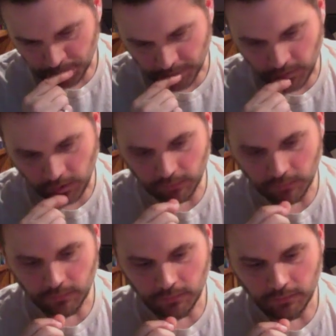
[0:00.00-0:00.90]
you
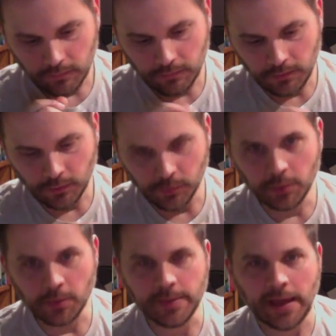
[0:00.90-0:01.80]
can, you don't
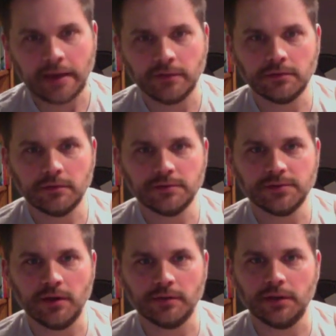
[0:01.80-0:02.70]
really want to be adding
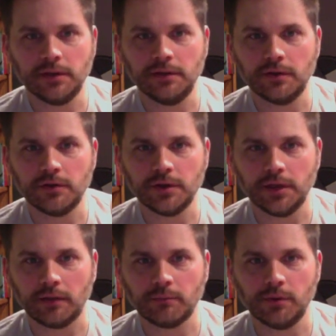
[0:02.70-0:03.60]
salt in the
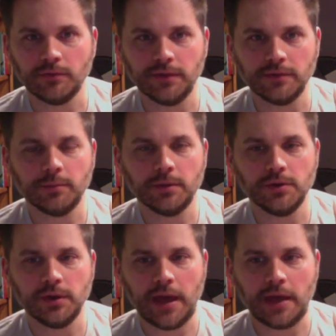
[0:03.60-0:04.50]
cooking process, but you
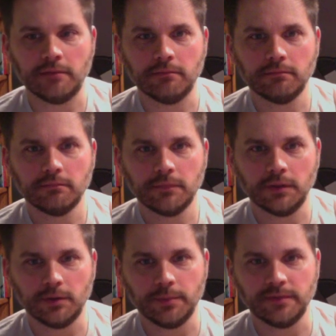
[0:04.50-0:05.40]
can add a
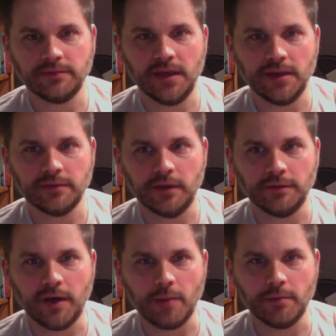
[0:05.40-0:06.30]
little bit of taste on
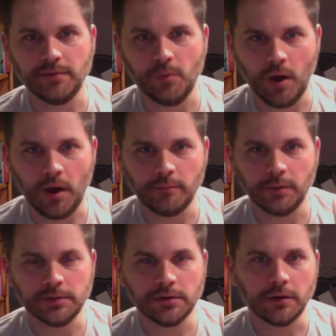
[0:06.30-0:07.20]
top if you want.
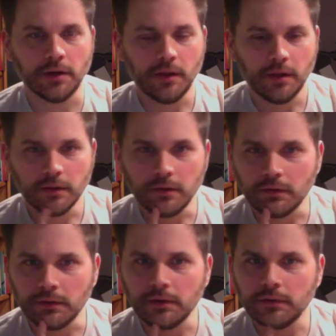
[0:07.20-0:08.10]
But your
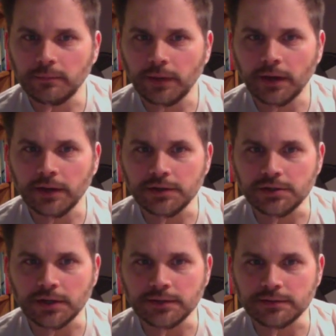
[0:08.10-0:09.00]
your your body
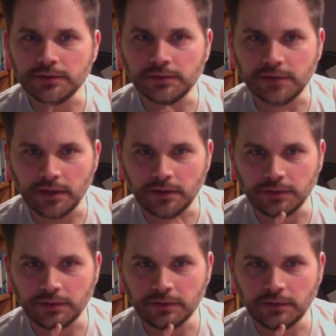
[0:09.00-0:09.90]
adjusts, your your
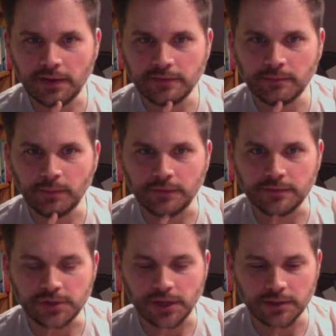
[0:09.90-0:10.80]
taste buds
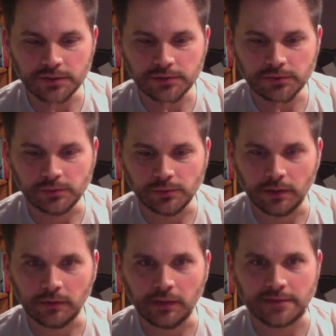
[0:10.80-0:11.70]
change to
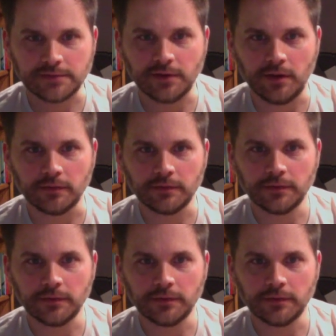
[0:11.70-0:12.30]
uh, less salt.